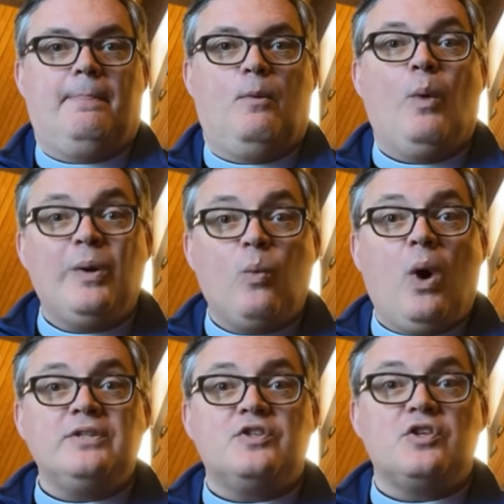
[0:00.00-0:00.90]
What
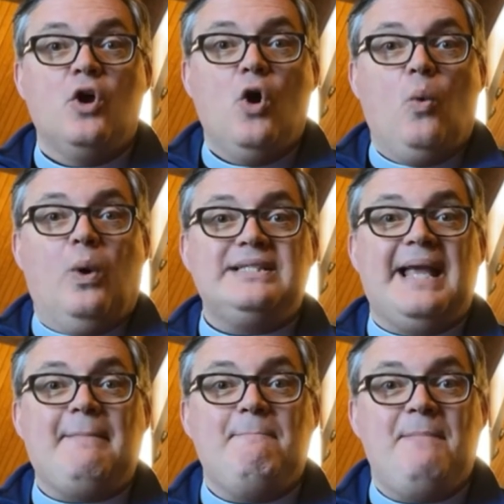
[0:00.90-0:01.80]
once was
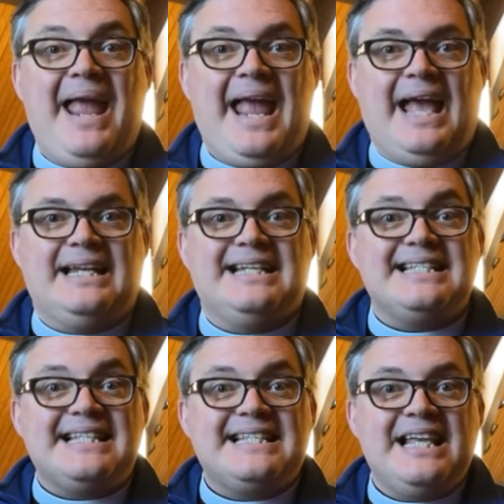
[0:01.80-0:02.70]
a man,
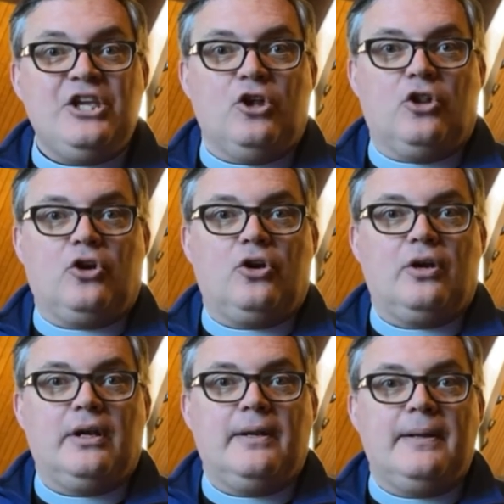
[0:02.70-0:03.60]
singular,
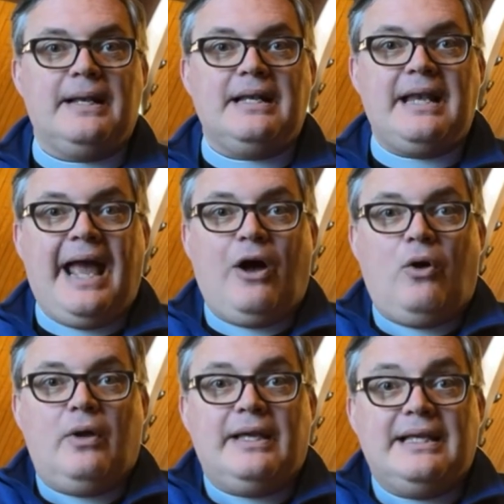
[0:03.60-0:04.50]

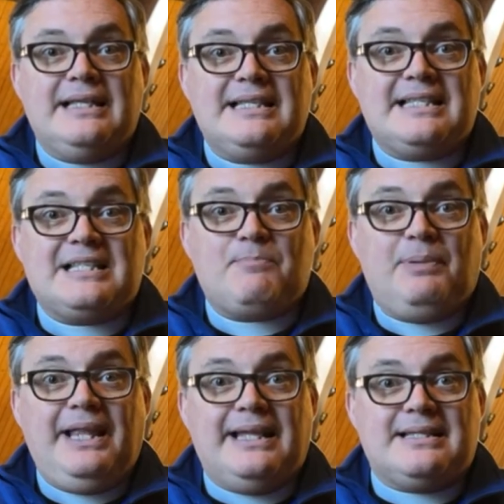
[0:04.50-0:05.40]
now
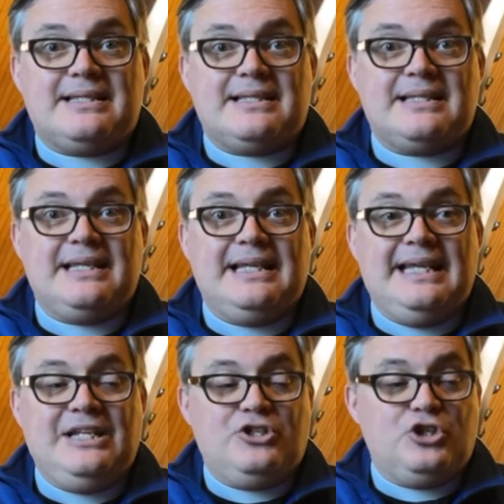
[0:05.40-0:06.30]
splits
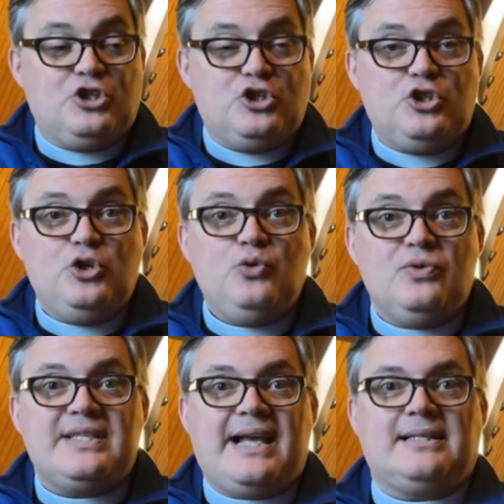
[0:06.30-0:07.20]
into two
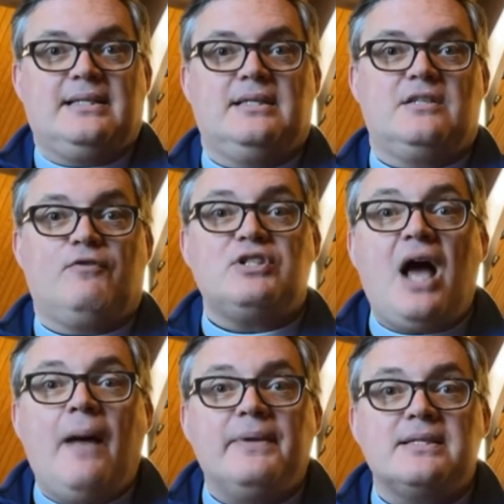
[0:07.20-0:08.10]
sexes. For
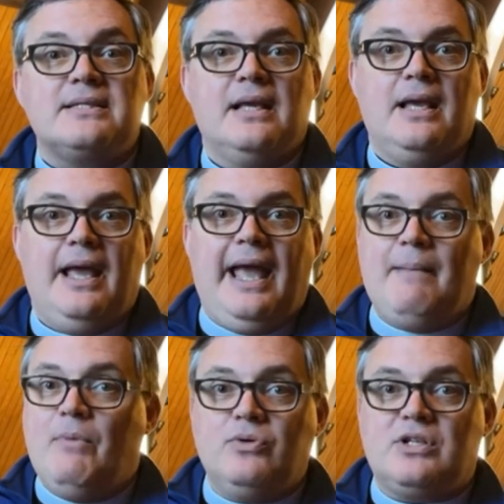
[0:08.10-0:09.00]
Thomas
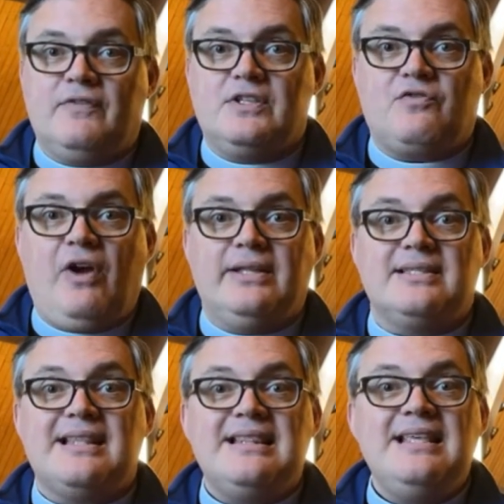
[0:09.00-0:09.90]
and most of his
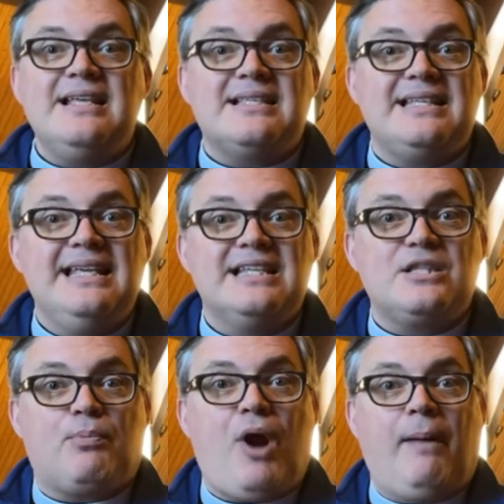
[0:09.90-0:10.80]
friends, this is
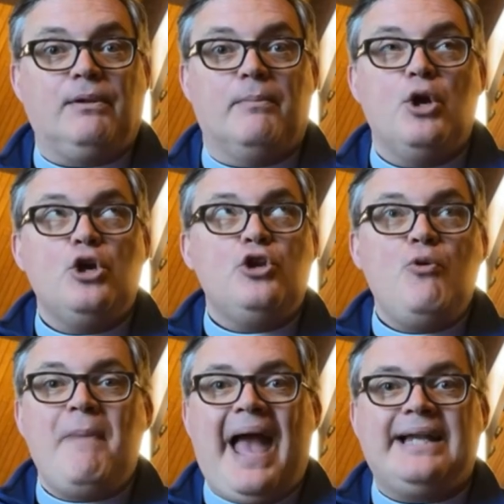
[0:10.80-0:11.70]
the problem.
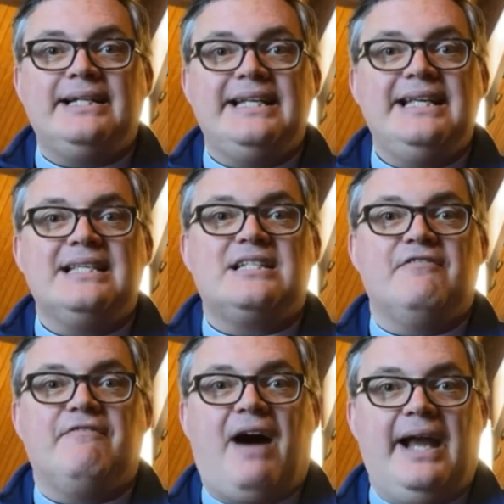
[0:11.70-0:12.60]
Humanity is
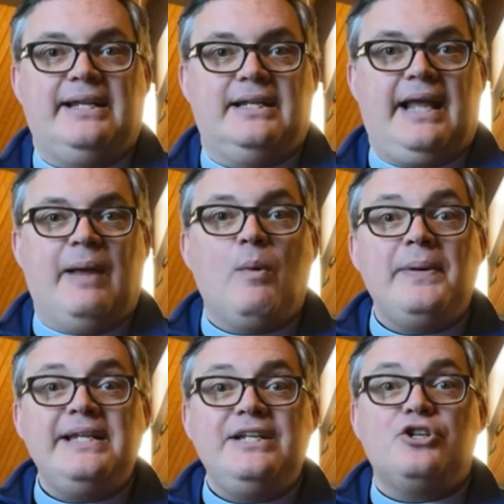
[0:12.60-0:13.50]
divided. And what
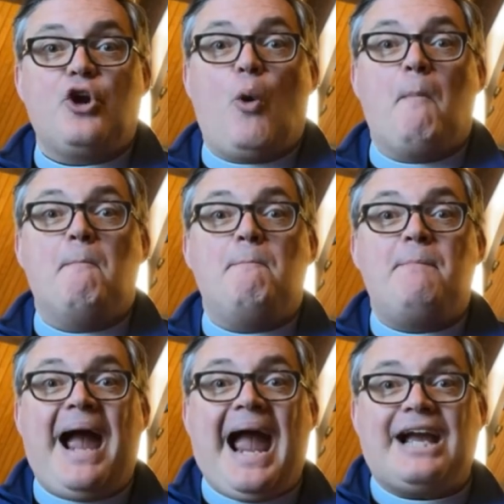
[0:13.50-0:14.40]
we need to go
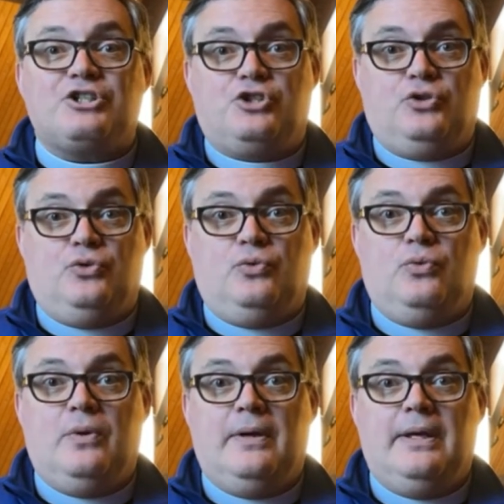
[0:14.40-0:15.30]
back
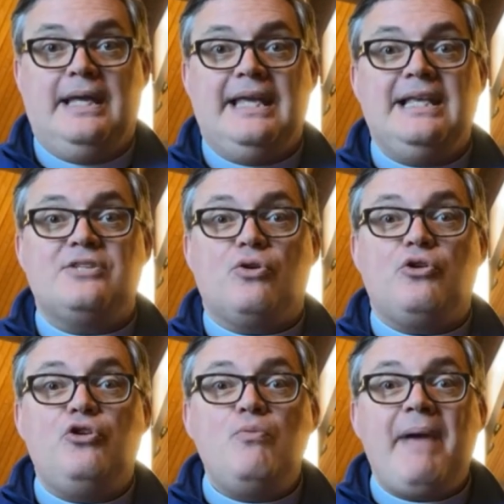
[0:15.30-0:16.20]
to is
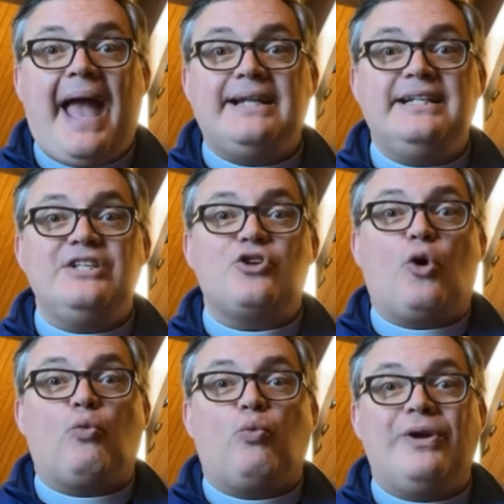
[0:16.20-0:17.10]
humanity's
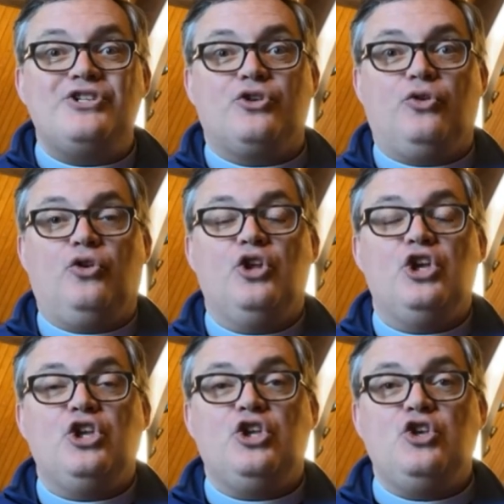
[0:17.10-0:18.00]
original
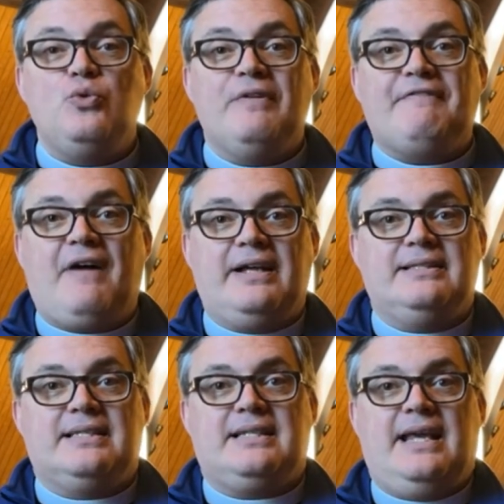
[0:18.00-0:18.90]

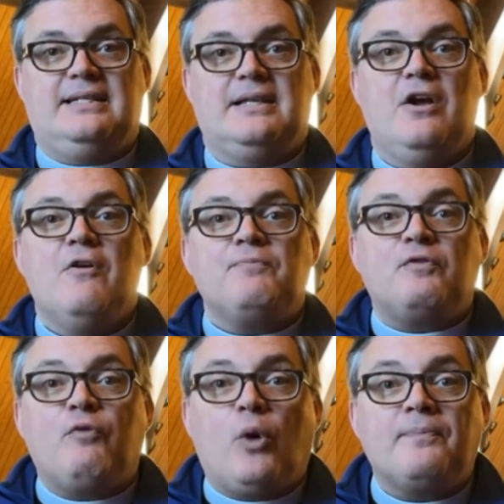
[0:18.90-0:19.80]
unified state.
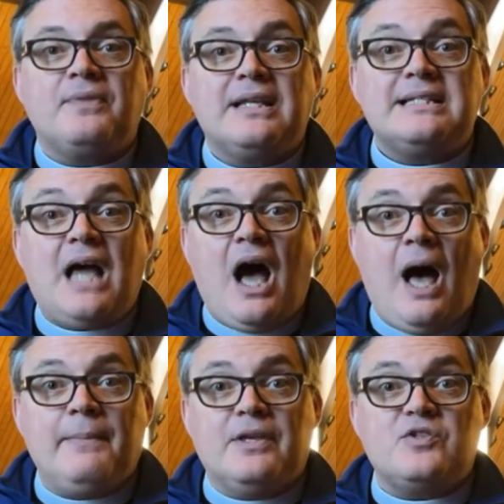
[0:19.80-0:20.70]
For
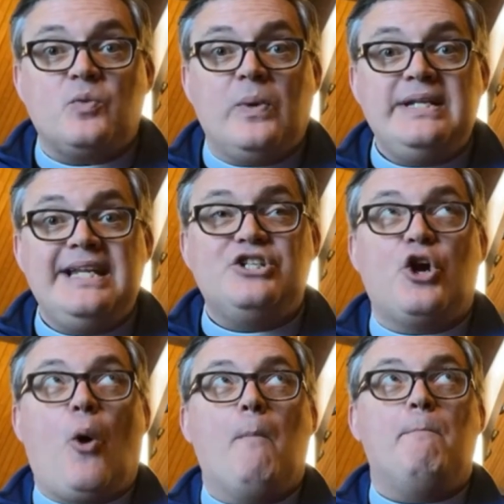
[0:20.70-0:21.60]
Thomas, we to
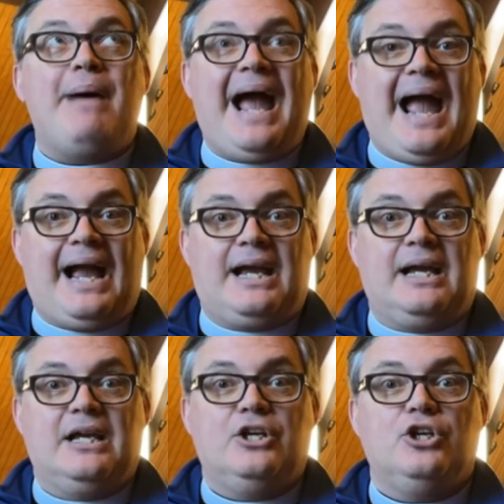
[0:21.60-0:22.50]
go
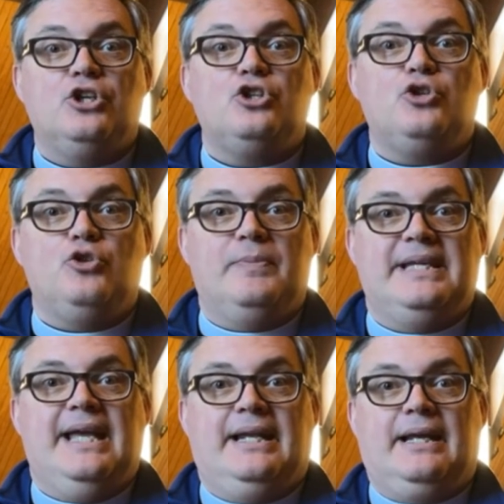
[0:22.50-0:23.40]
back to the
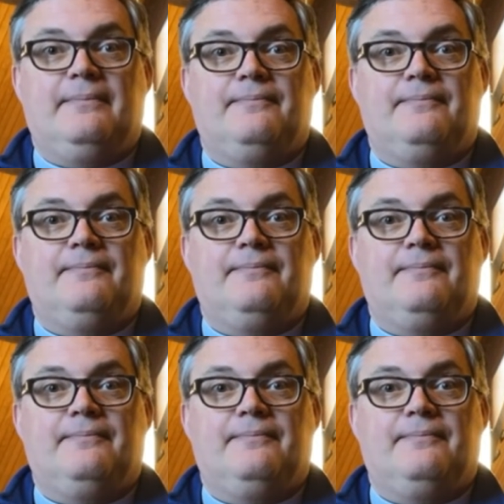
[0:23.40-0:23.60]
beginning.